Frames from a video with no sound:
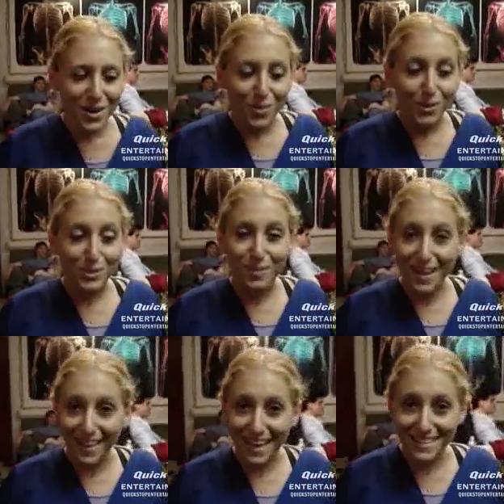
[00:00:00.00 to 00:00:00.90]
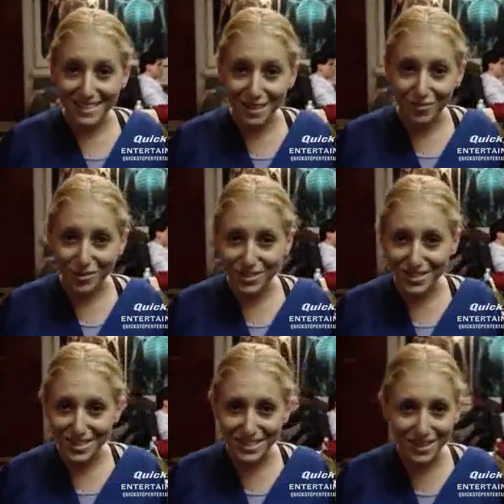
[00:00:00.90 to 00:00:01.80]
Well, it's my last day for this
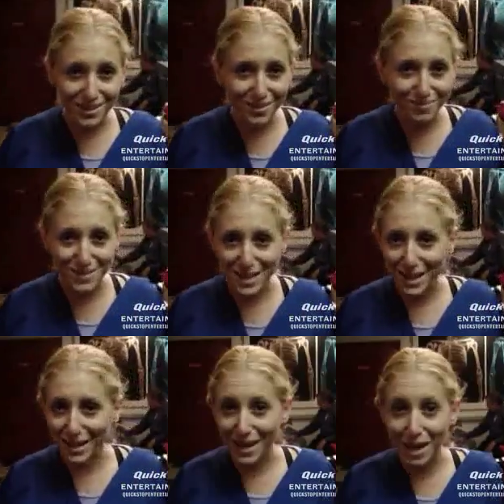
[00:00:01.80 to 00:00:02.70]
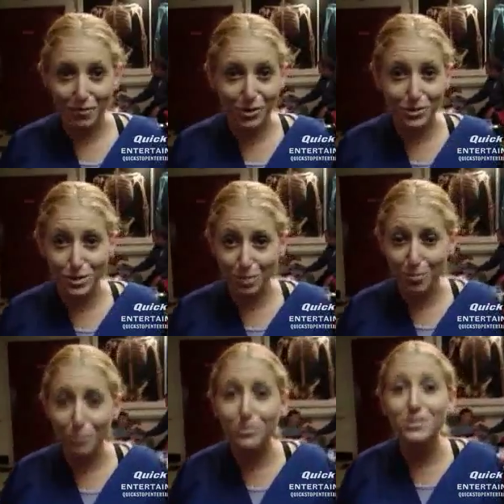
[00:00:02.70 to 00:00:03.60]
season. I'm saying have a good summer,
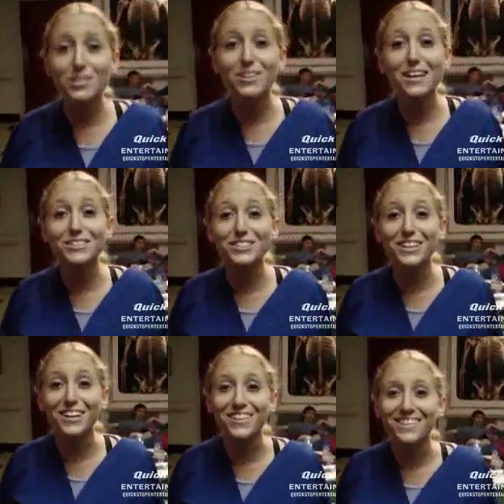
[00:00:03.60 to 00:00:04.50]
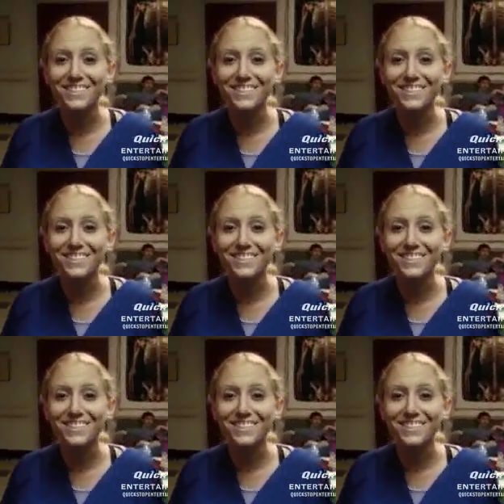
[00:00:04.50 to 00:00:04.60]
and we'll see you next year.